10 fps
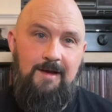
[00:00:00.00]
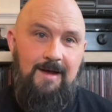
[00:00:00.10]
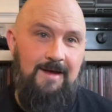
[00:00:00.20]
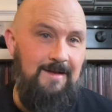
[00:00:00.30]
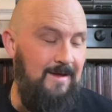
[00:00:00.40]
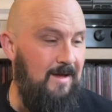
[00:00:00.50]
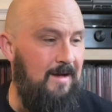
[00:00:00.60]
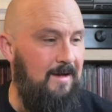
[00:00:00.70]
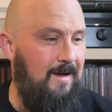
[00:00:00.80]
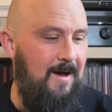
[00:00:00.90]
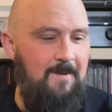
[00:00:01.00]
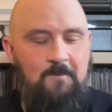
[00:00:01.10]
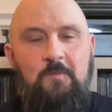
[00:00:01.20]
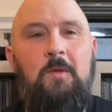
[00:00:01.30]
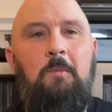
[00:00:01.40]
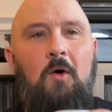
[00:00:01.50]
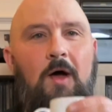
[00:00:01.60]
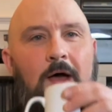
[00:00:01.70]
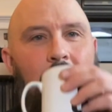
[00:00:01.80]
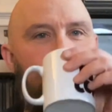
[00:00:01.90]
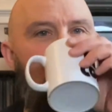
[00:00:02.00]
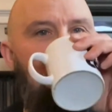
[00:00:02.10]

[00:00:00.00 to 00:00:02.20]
get into that.